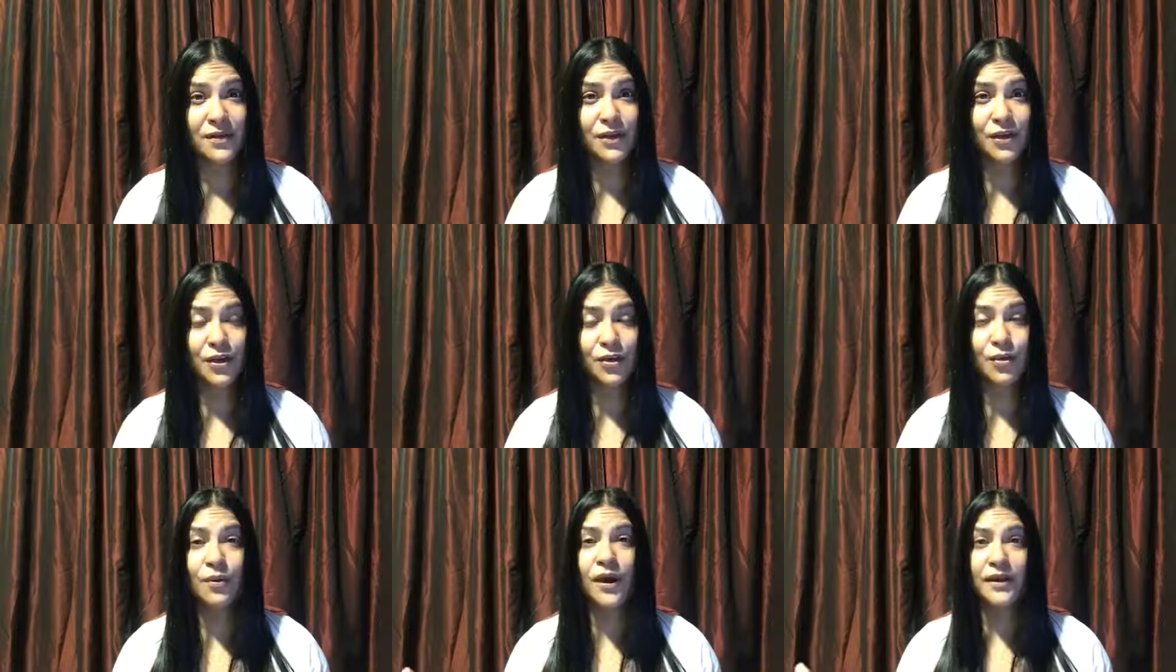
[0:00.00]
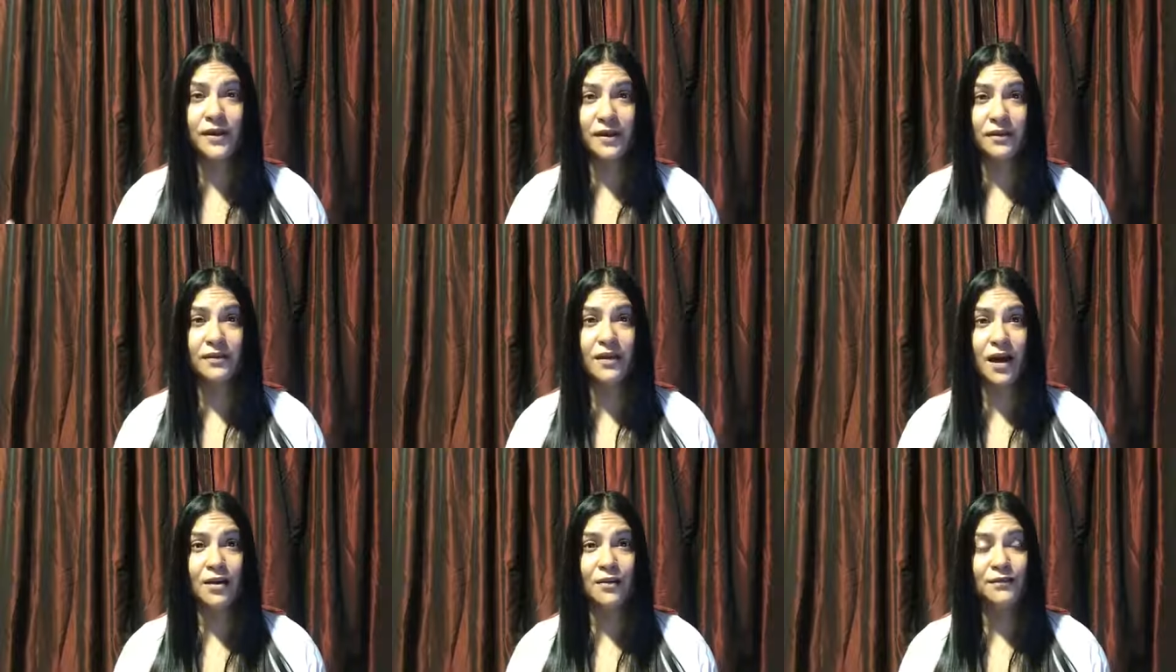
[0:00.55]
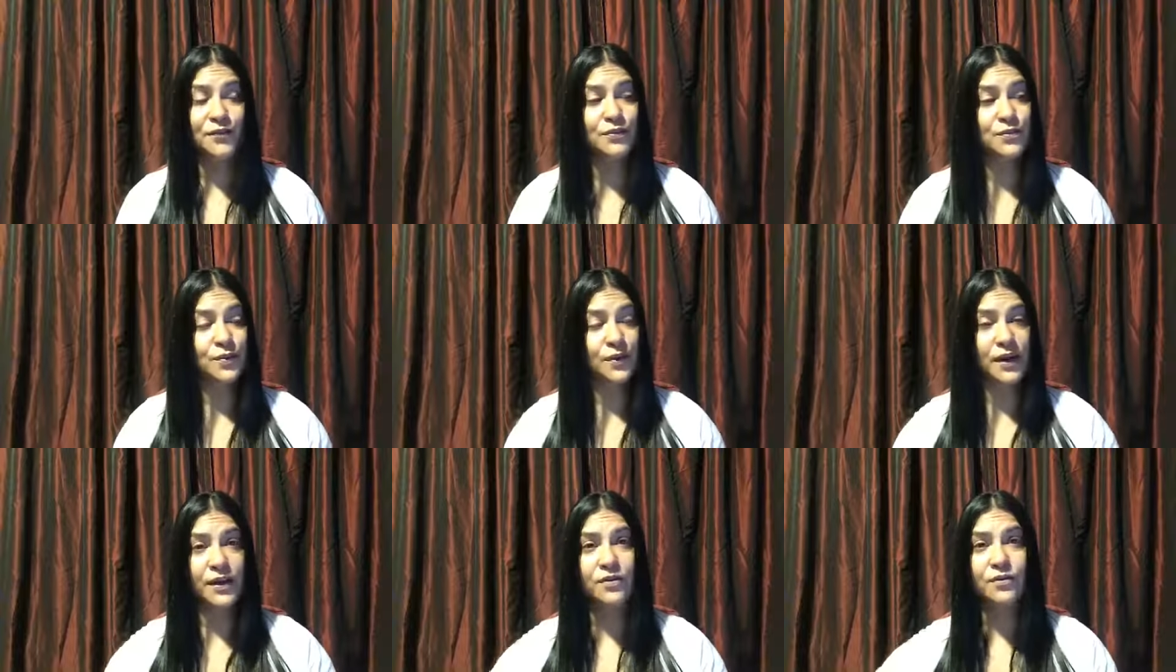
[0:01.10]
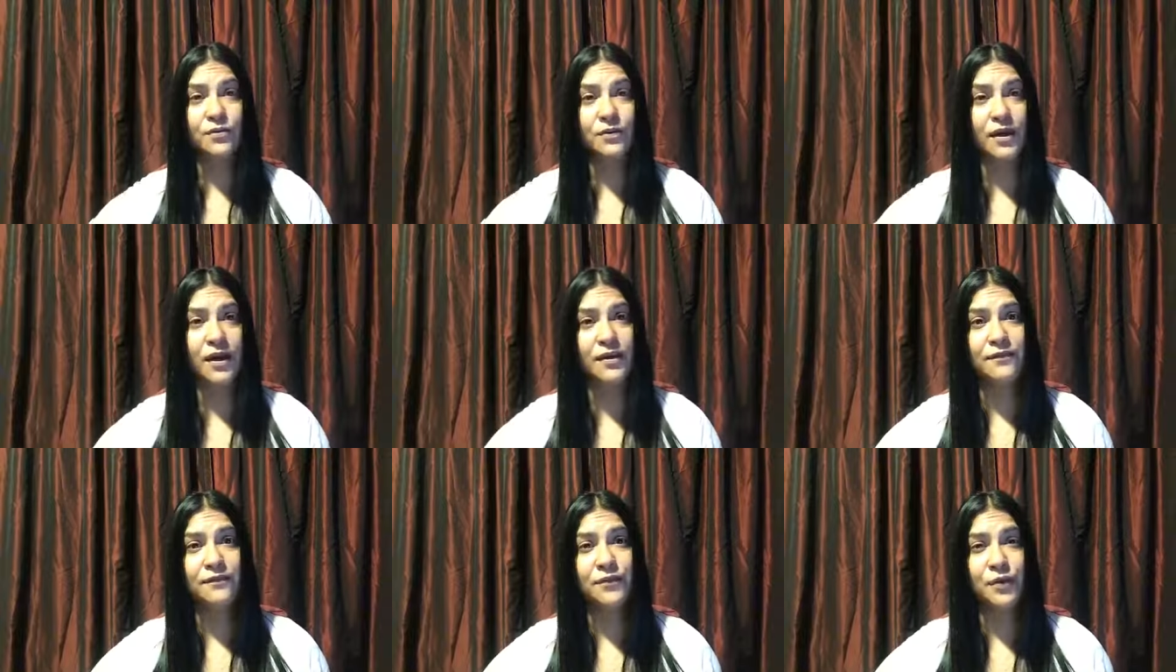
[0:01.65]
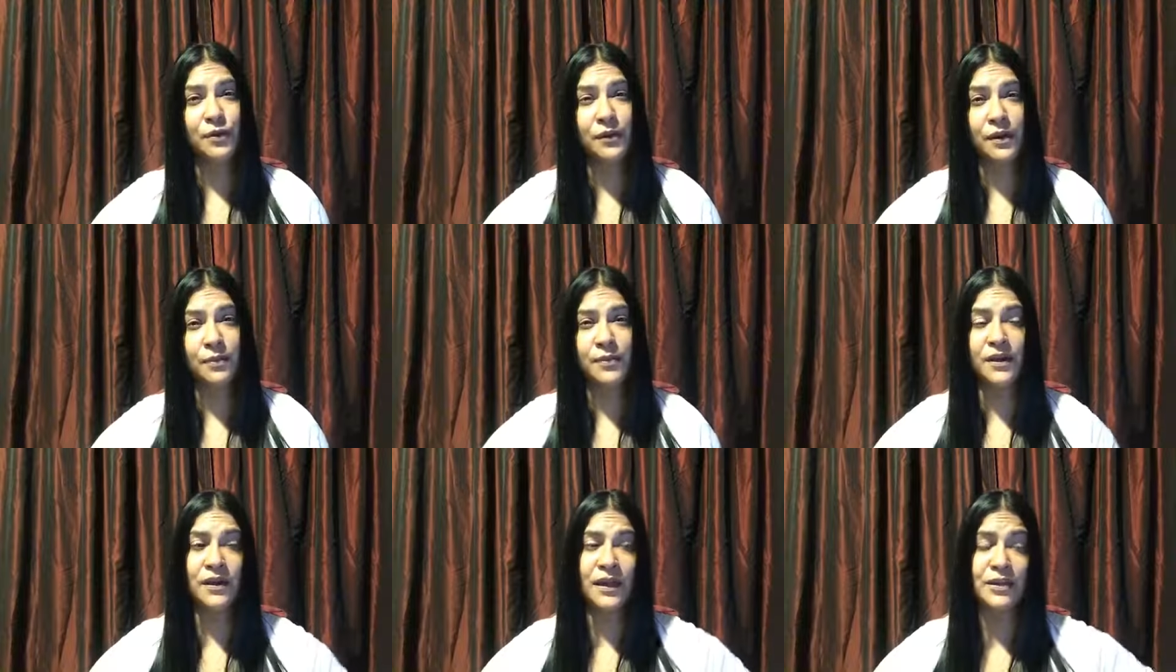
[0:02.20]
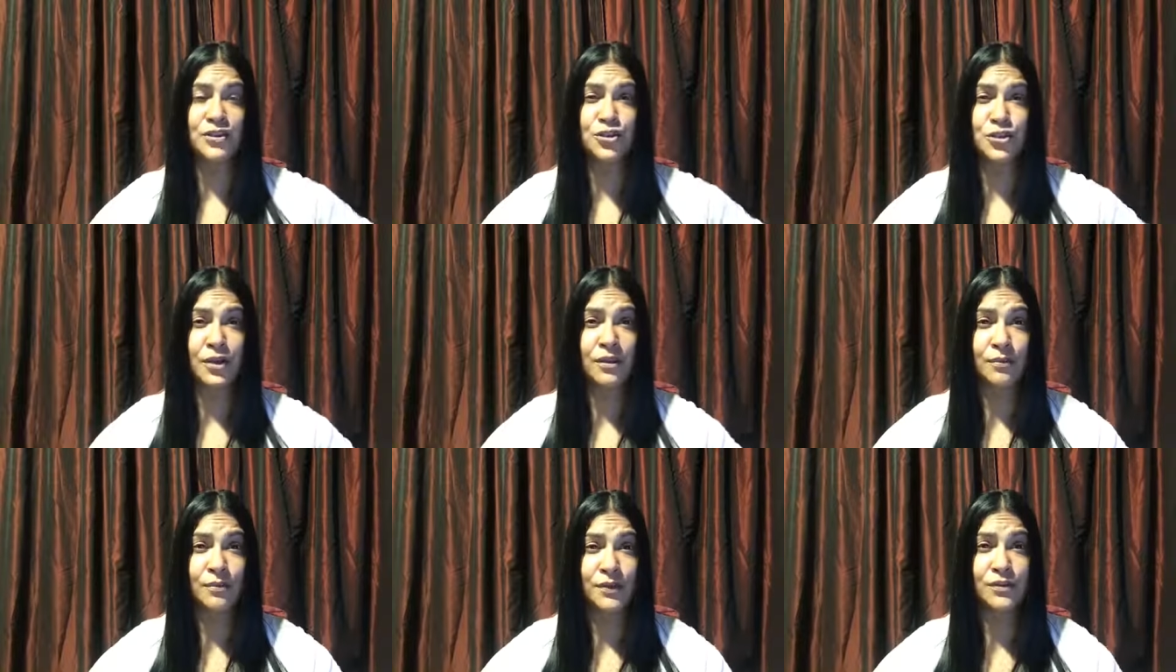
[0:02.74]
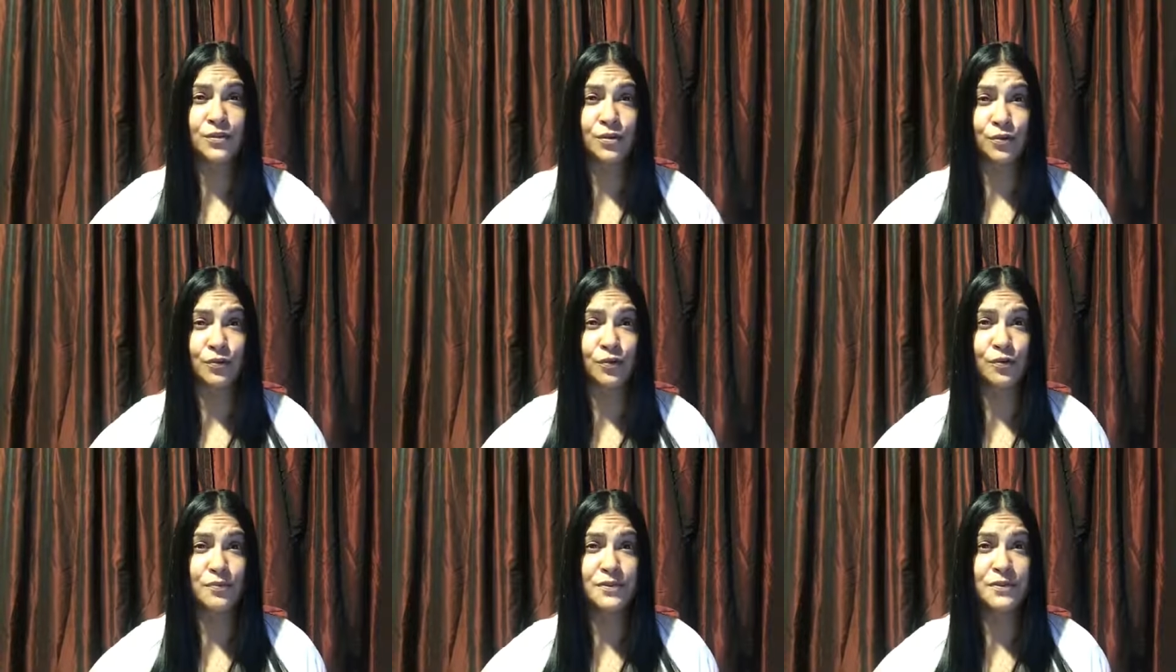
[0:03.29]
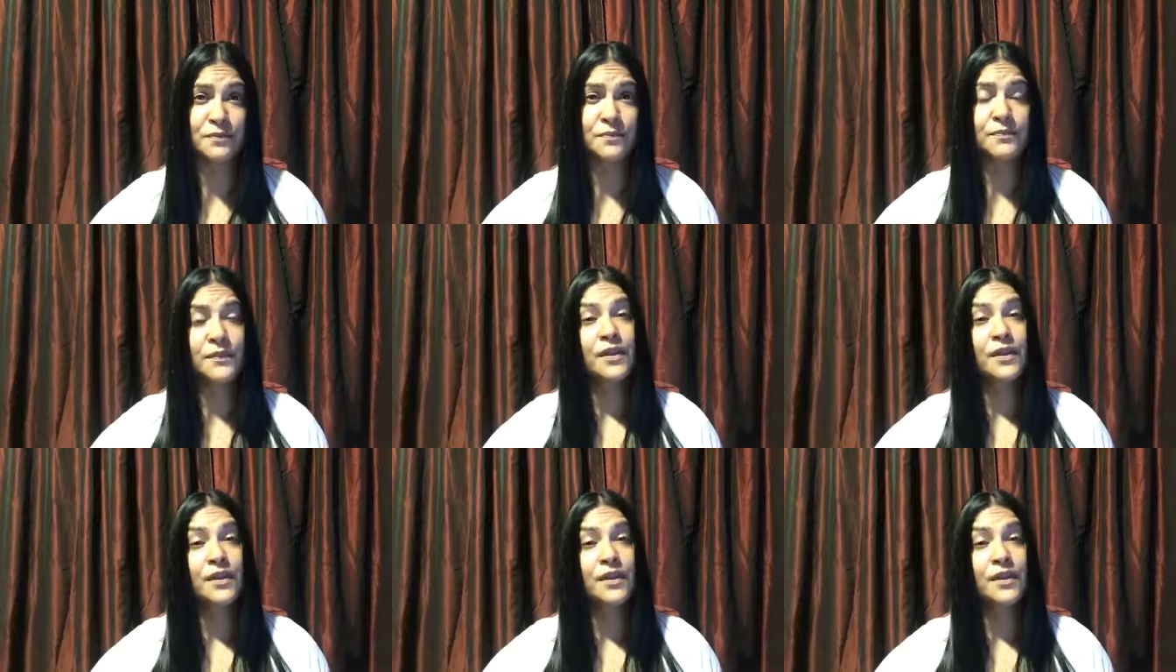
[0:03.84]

You know, I get a lot of views when I go live, you know what I mean? And I share them into the groups.